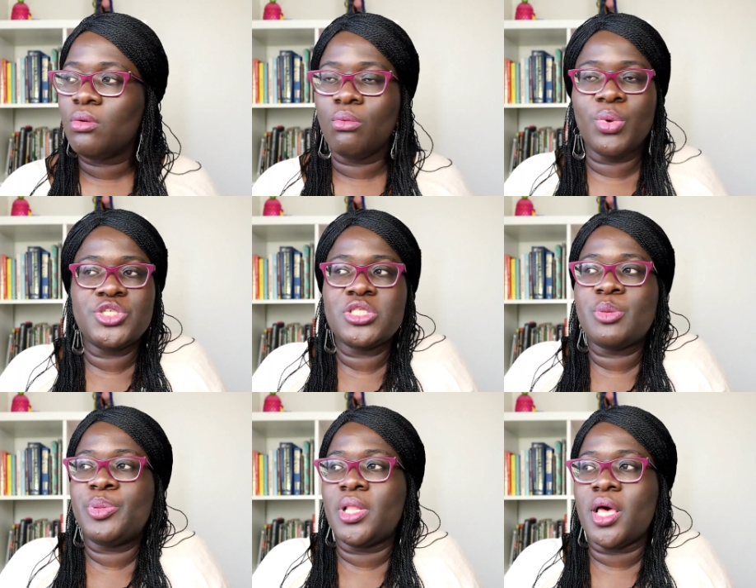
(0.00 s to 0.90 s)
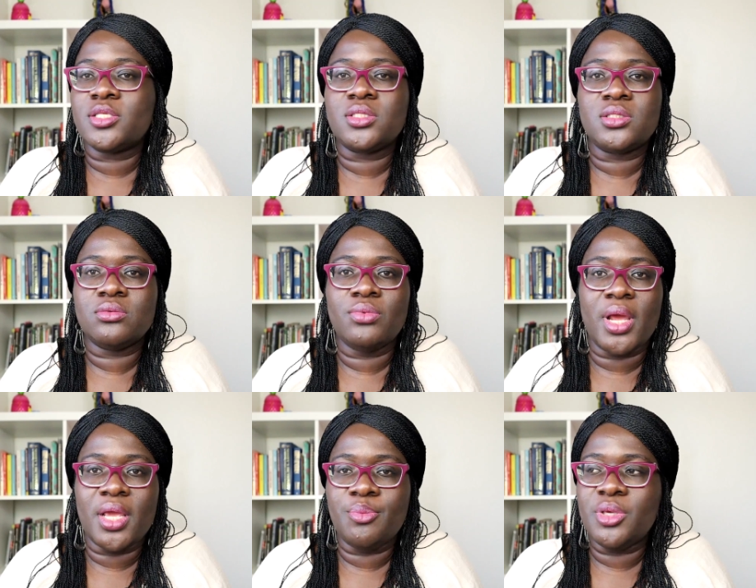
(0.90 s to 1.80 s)
which is a plus,
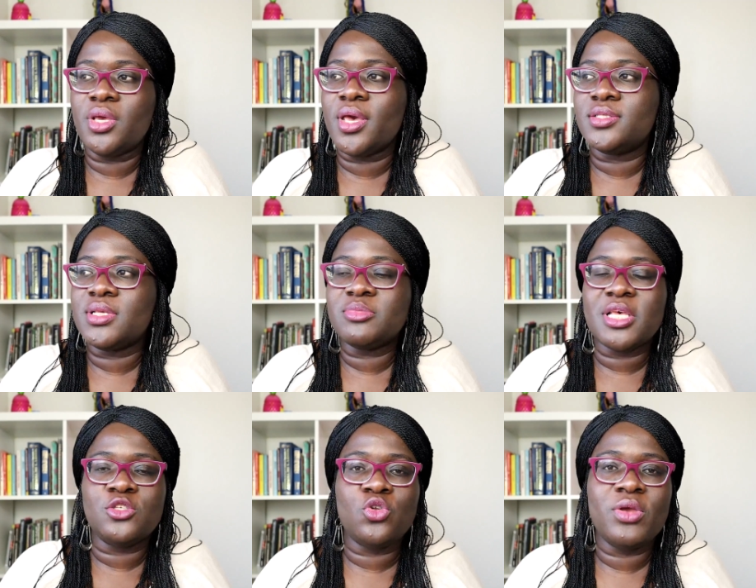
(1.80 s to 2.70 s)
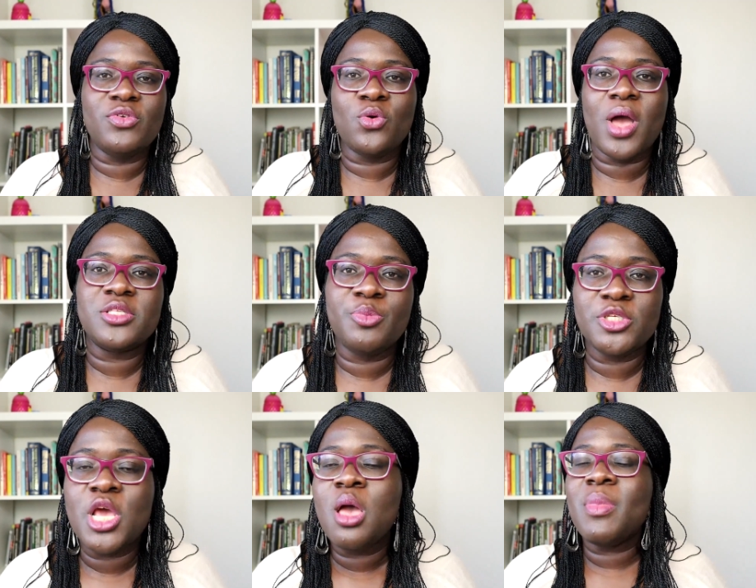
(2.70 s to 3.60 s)
right? Because sometimes you don't even know how to pitch,